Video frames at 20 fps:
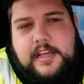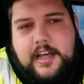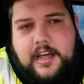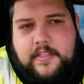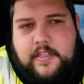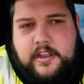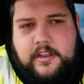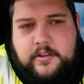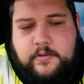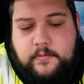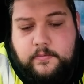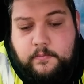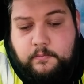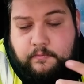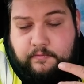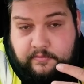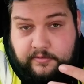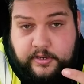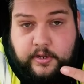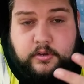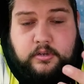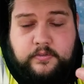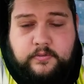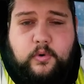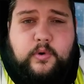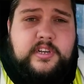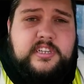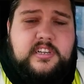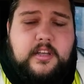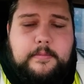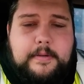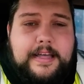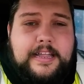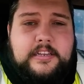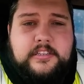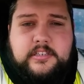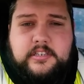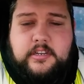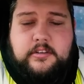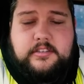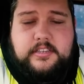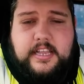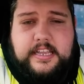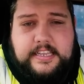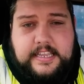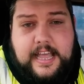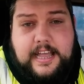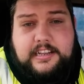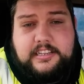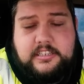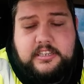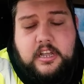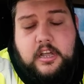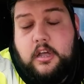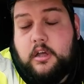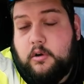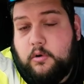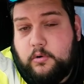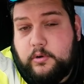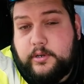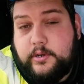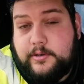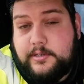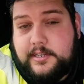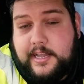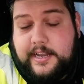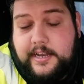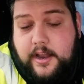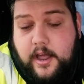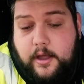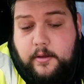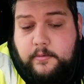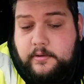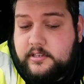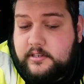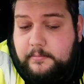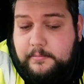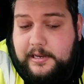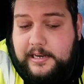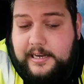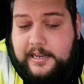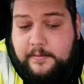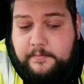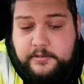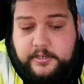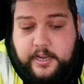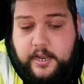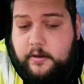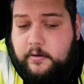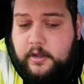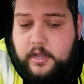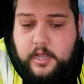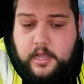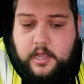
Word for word: And then you use voice commands, and you say yes or you say no. It's completely up to you.